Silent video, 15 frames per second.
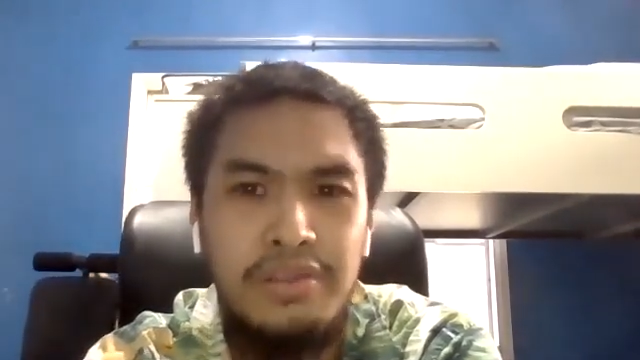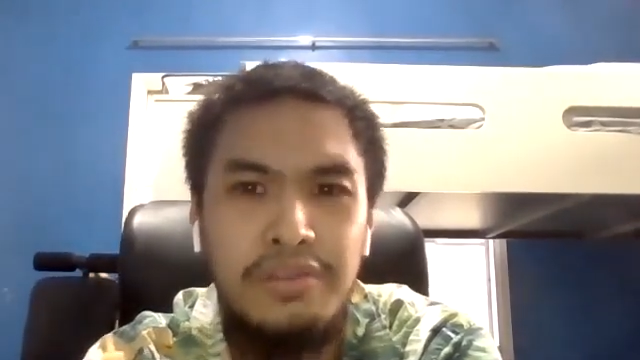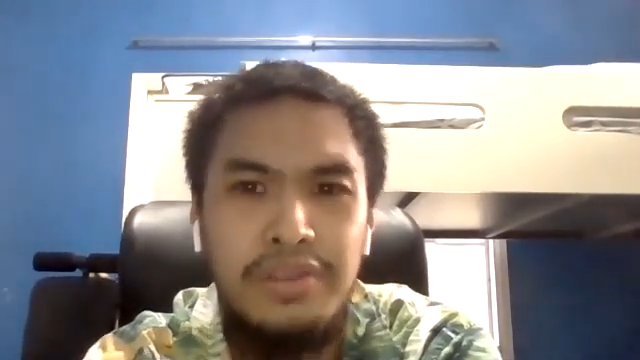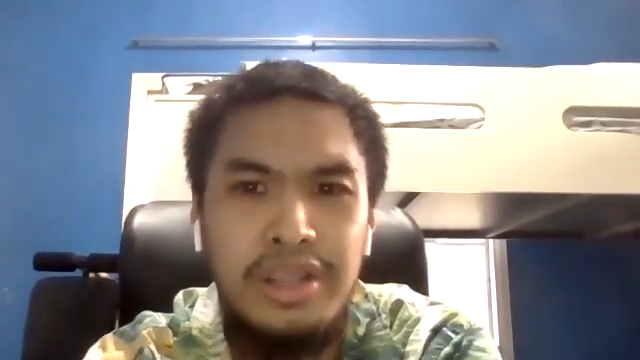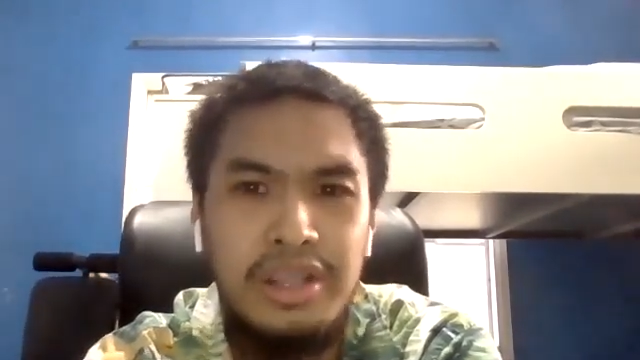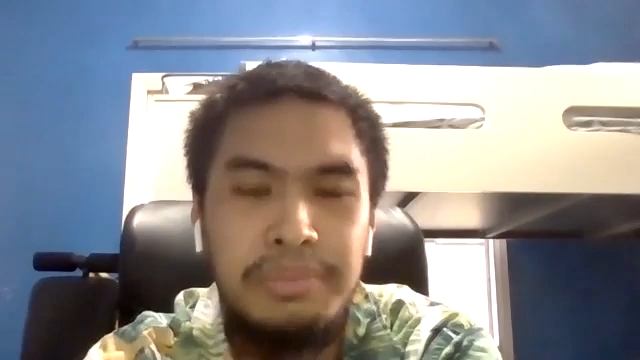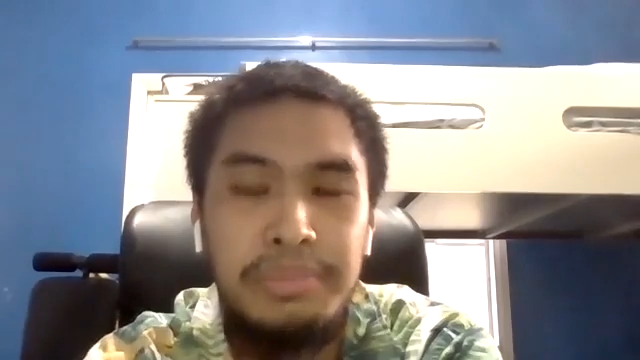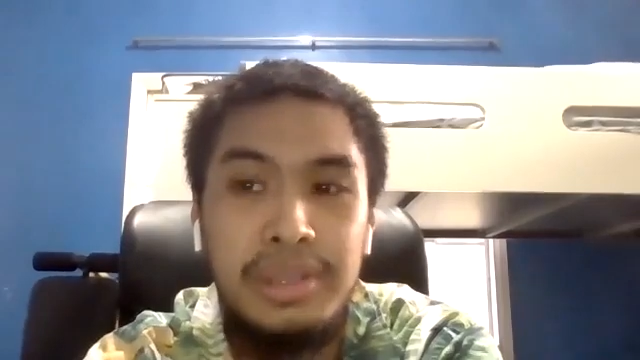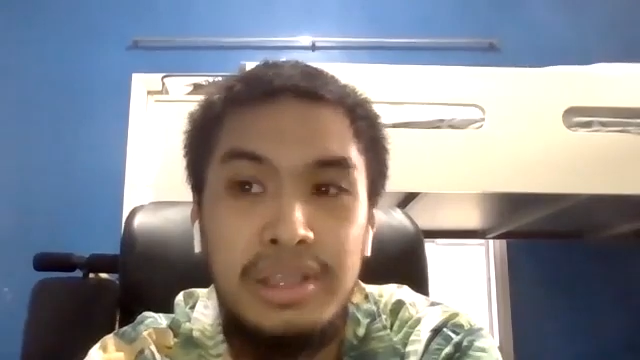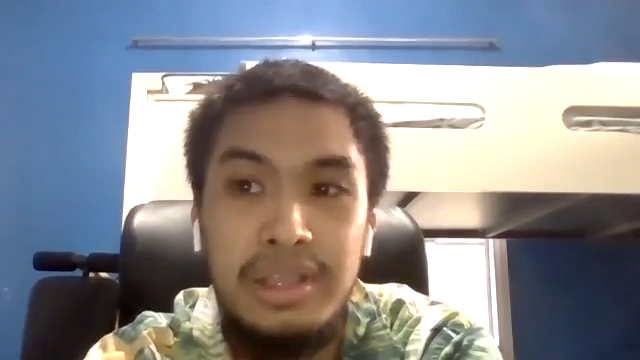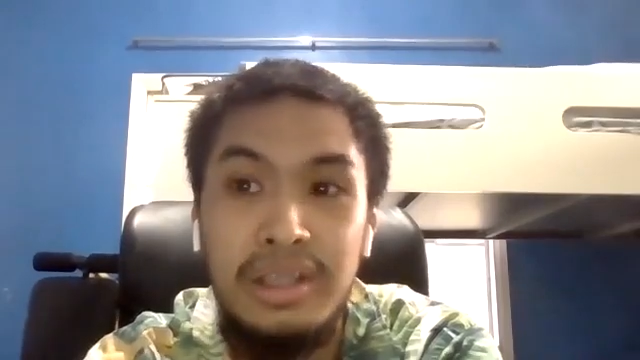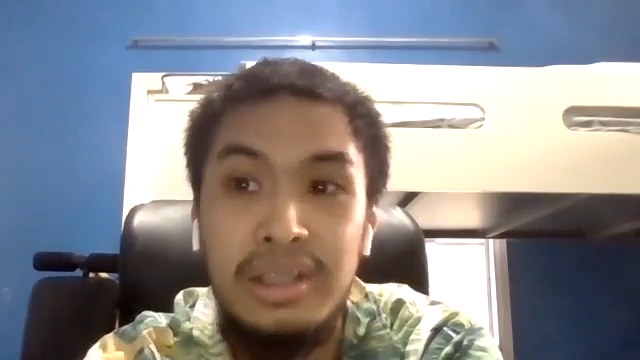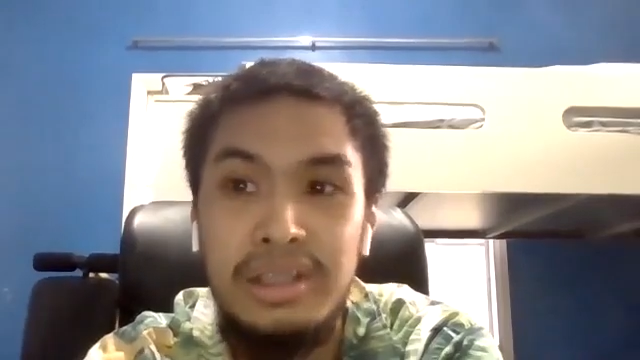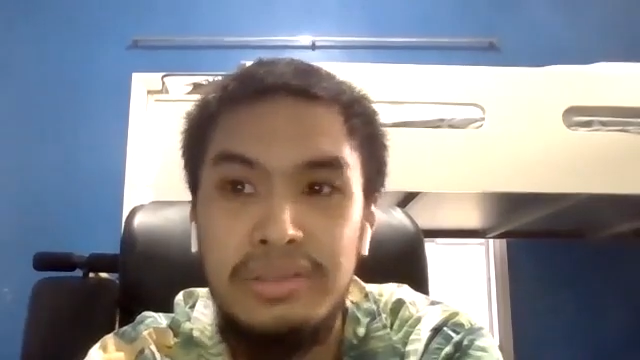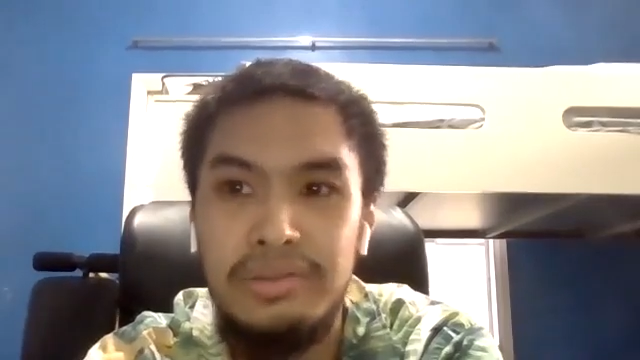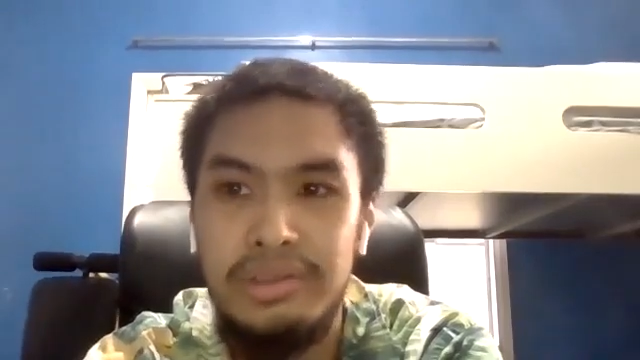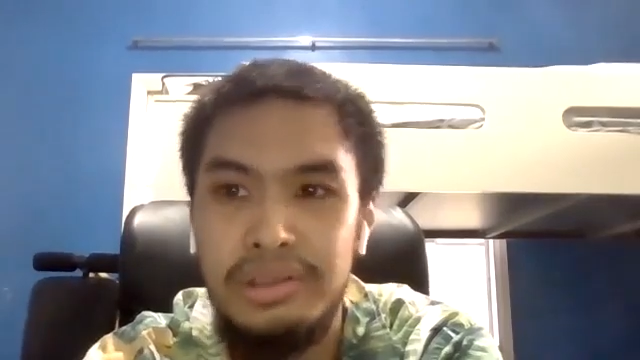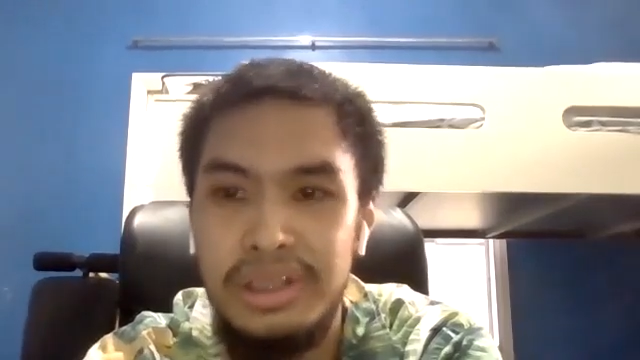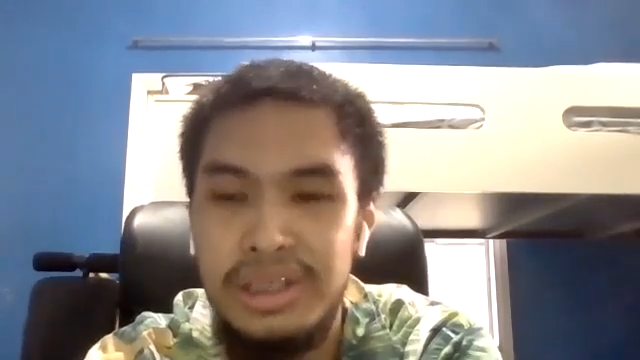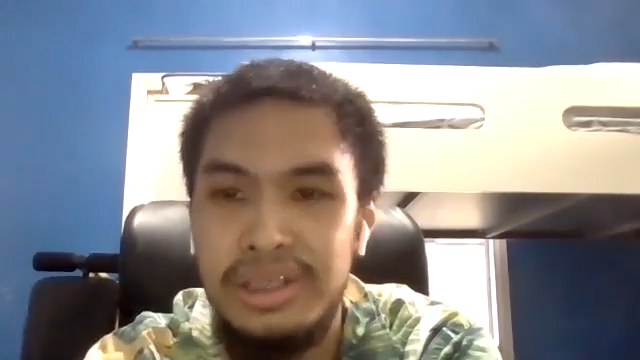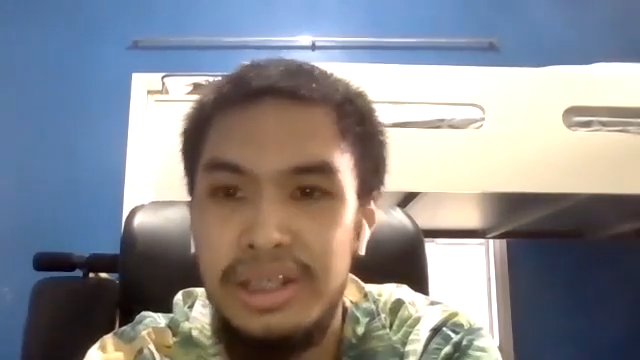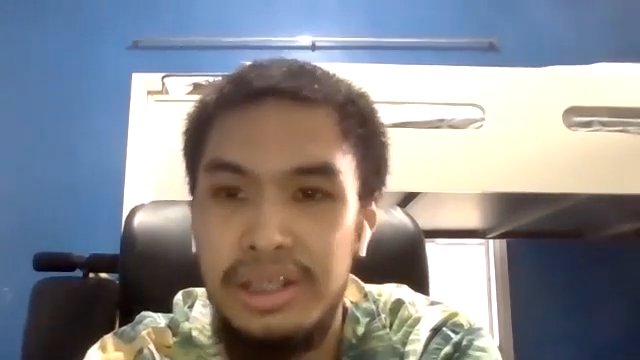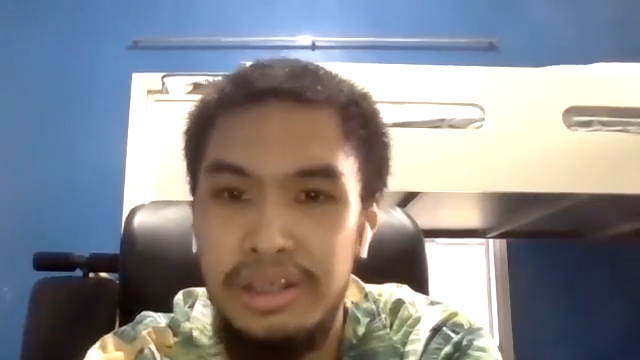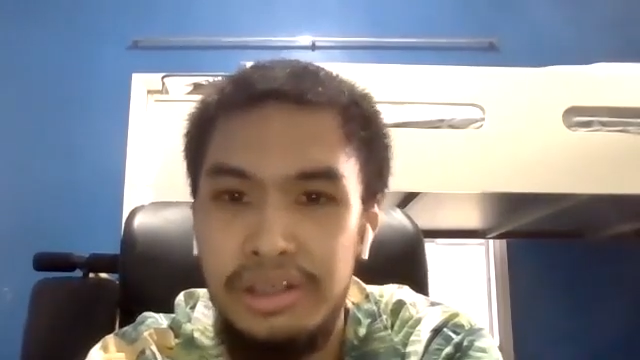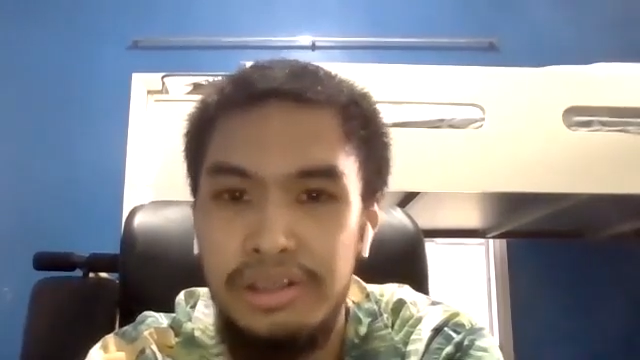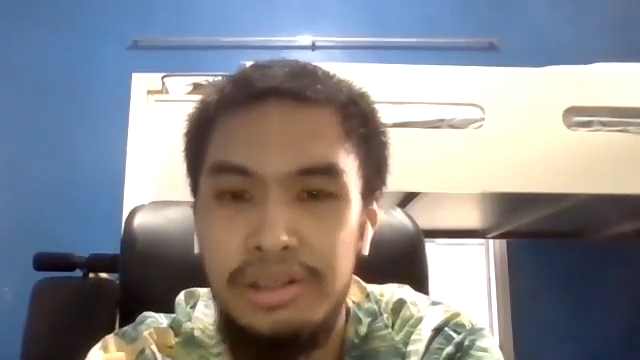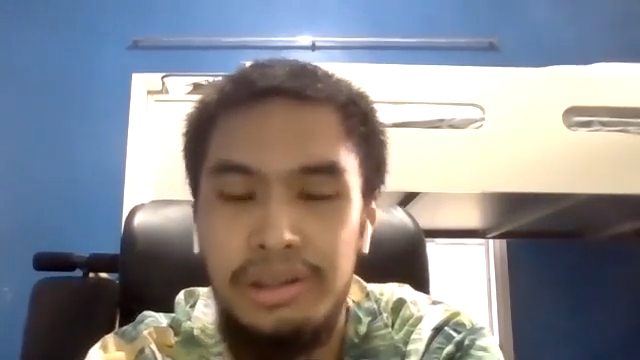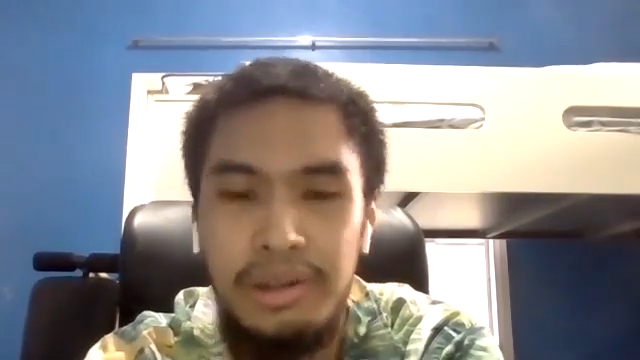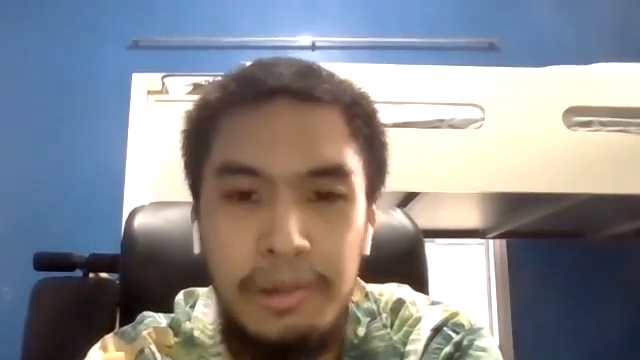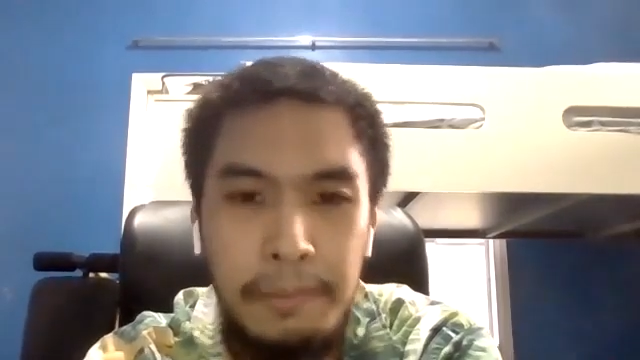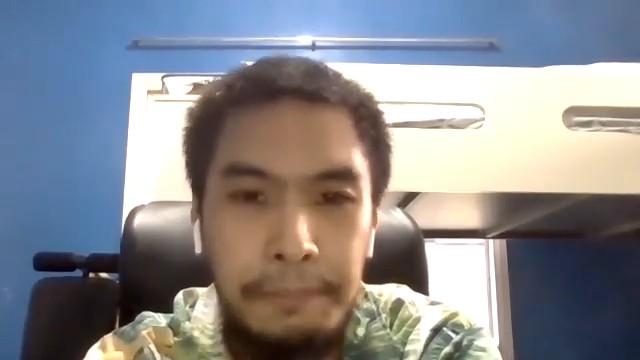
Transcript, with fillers: Philippine Delivery Center.